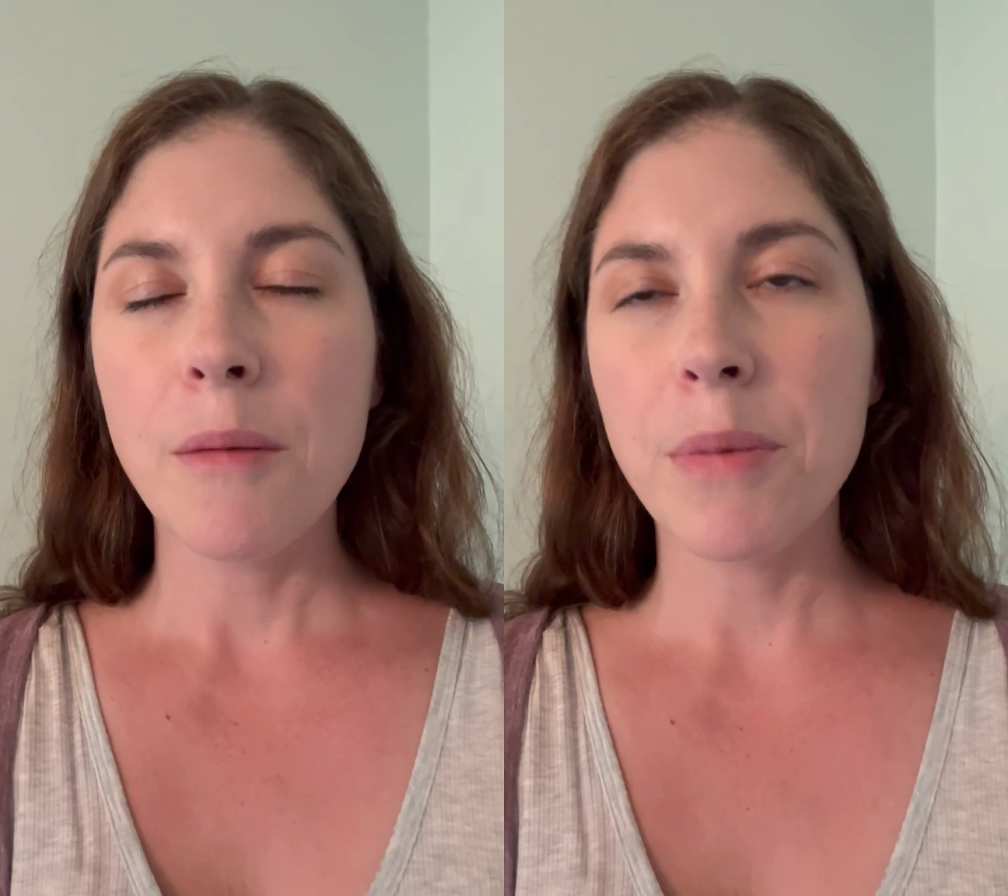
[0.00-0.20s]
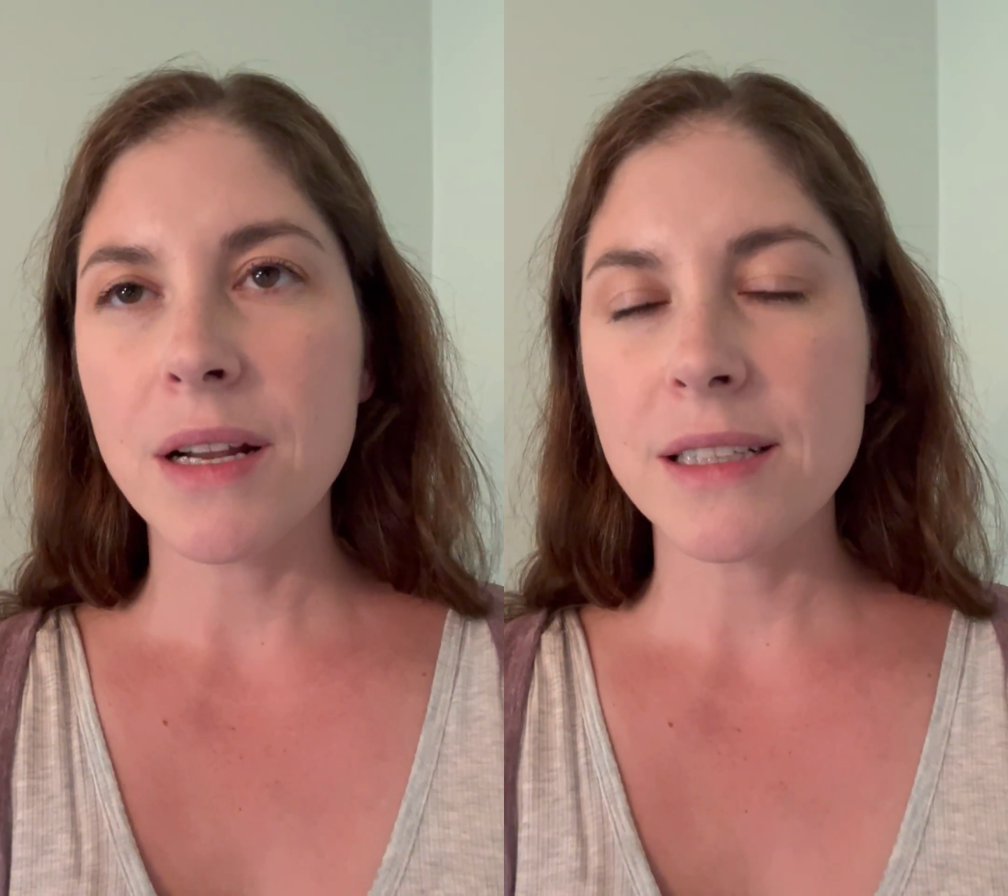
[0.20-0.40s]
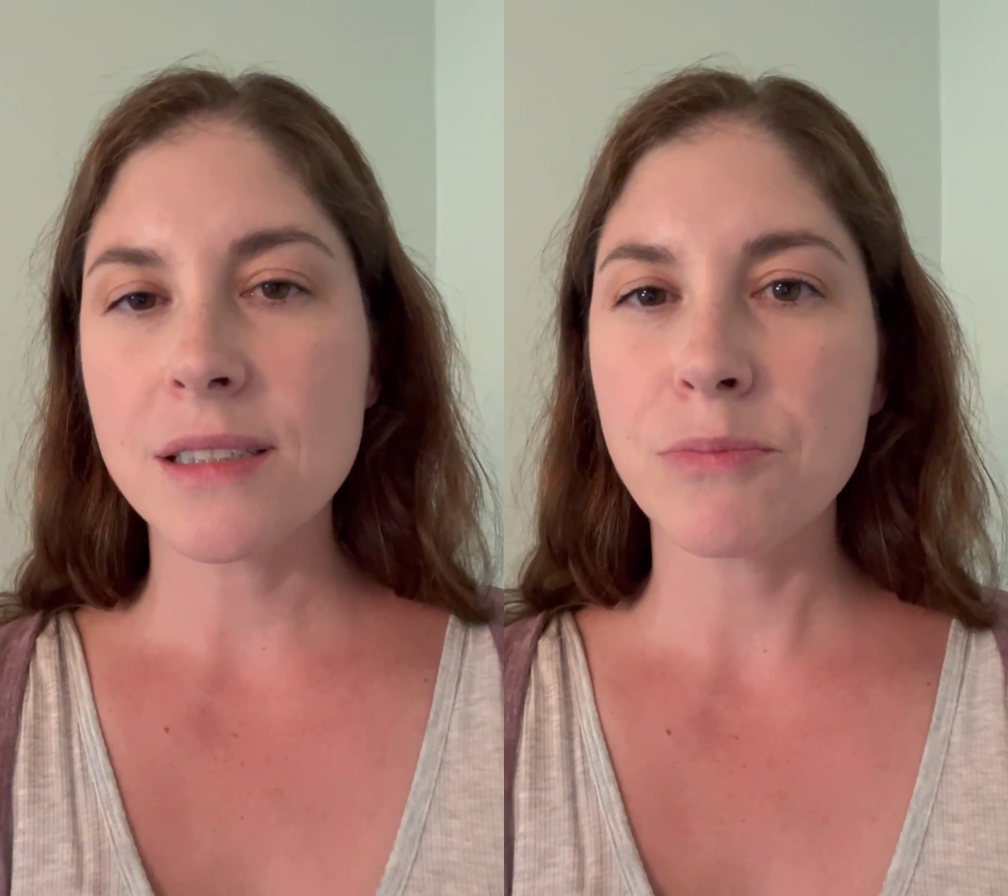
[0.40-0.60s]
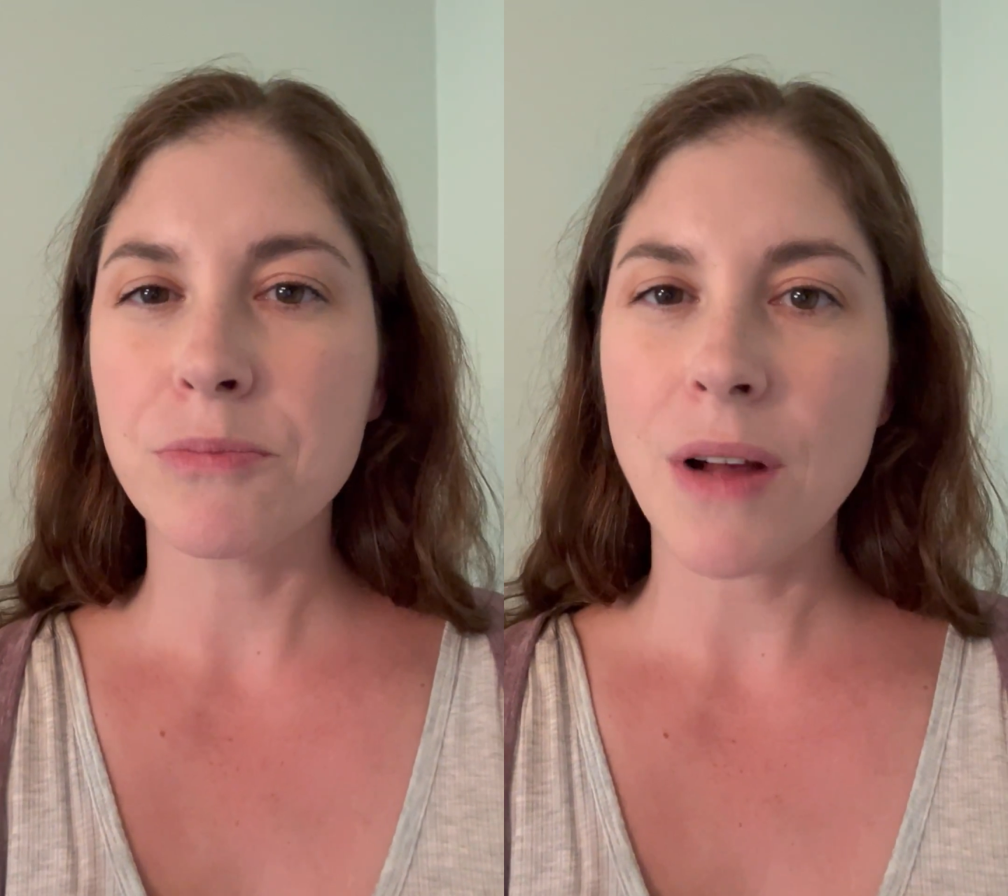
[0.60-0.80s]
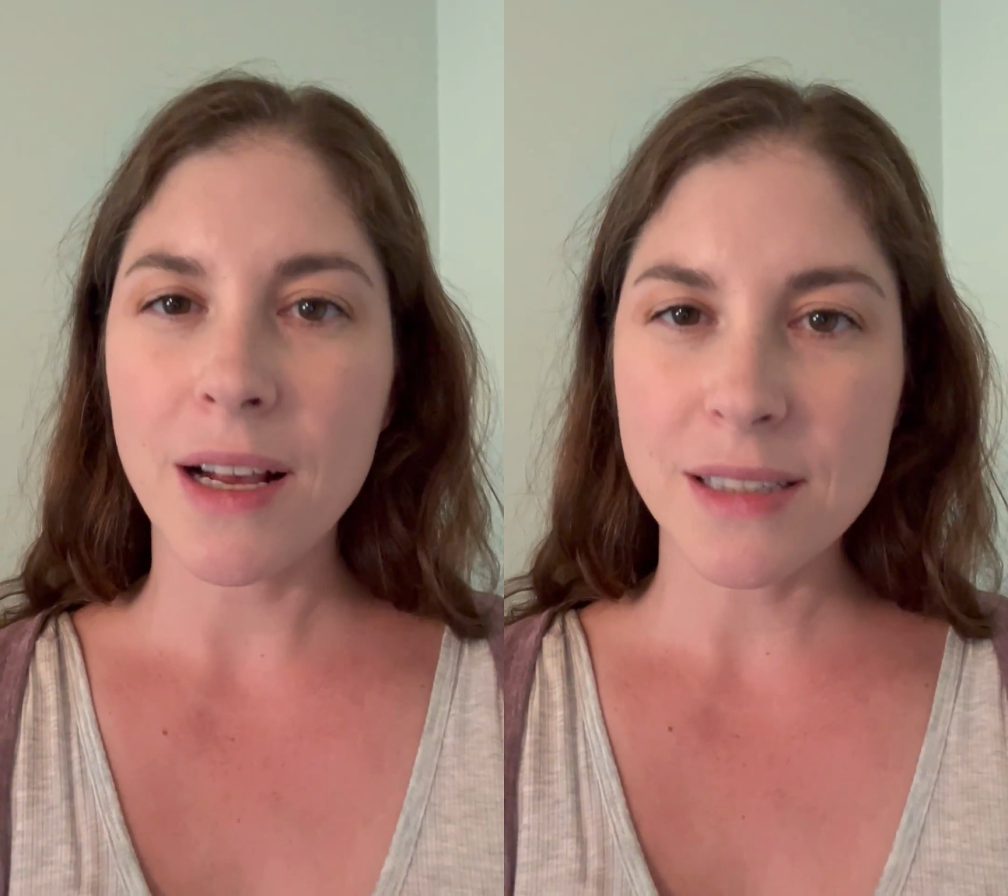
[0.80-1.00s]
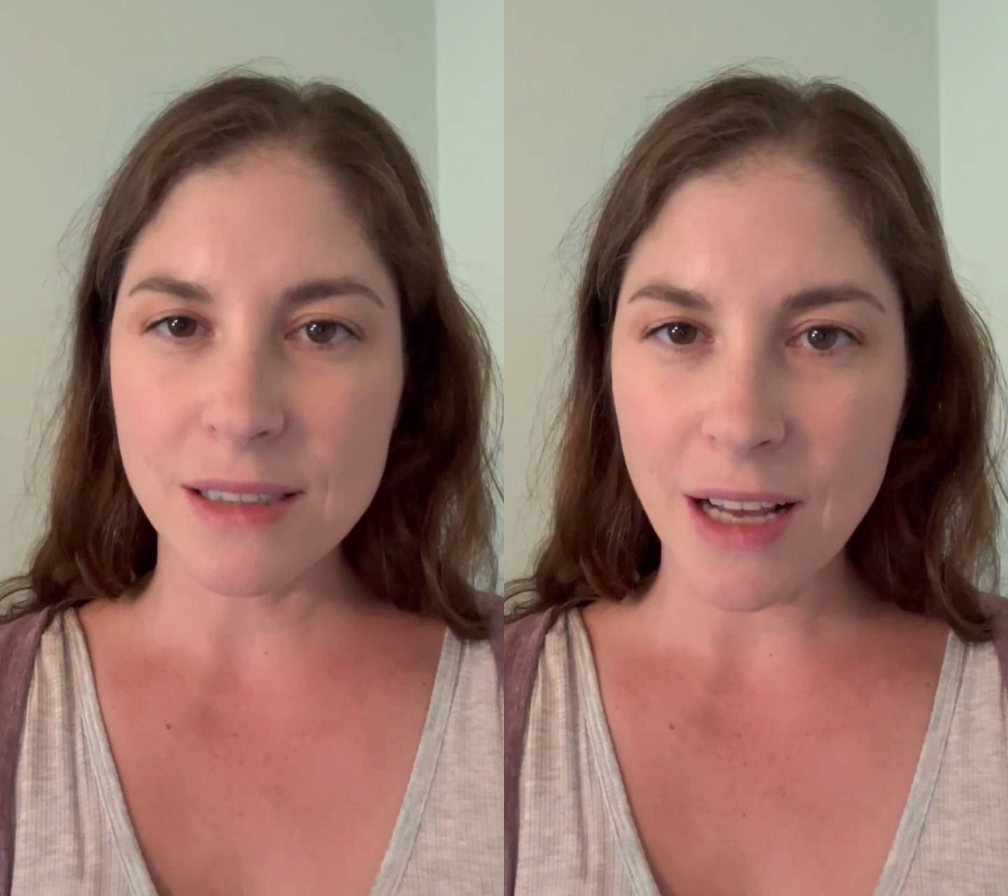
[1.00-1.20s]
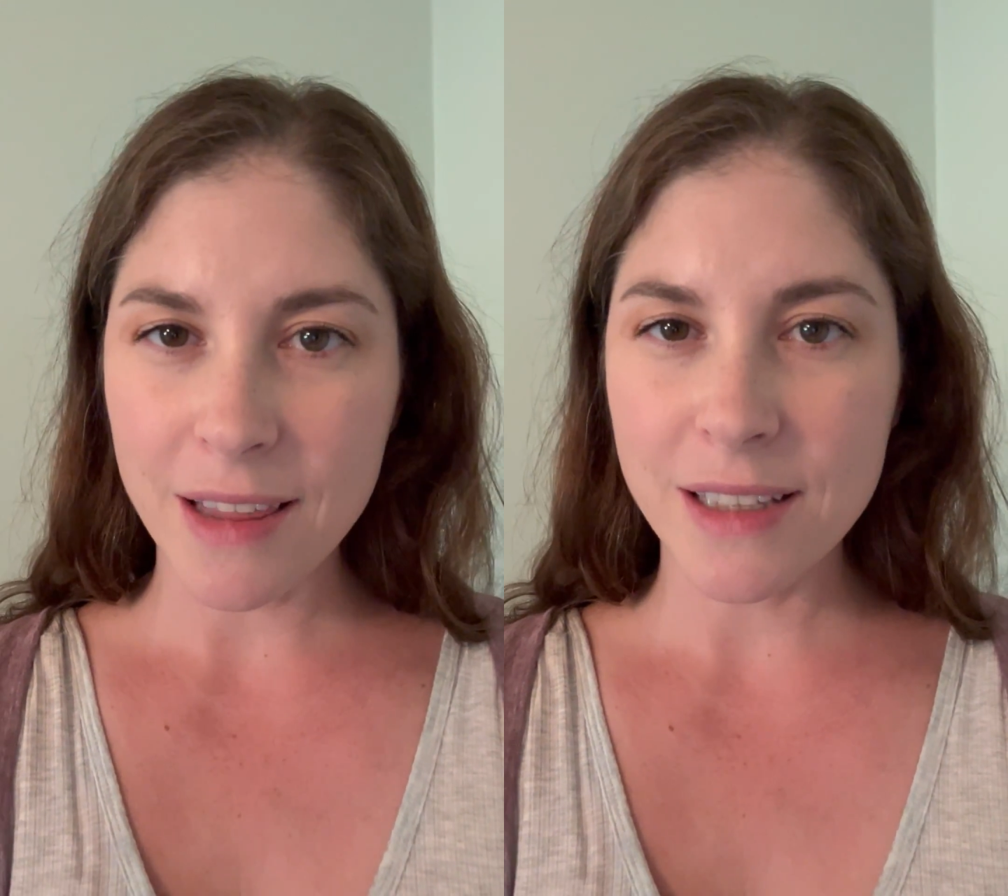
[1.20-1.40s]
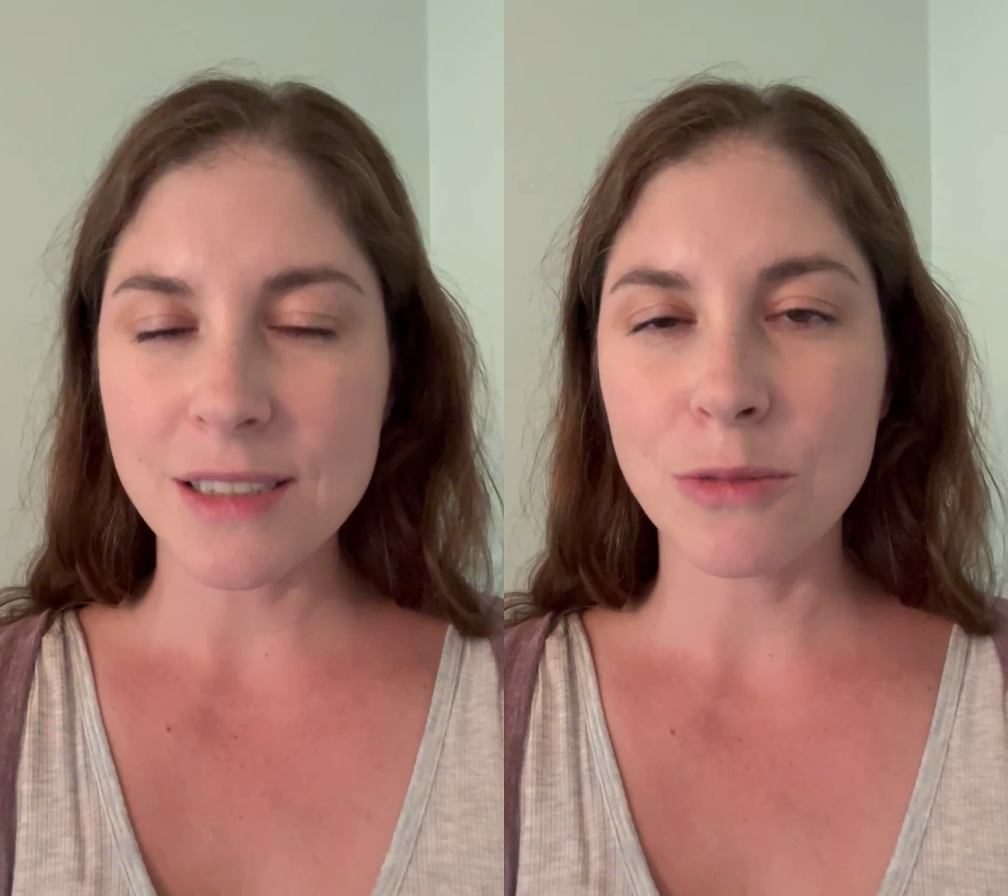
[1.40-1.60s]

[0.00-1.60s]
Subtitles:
but it's, I think,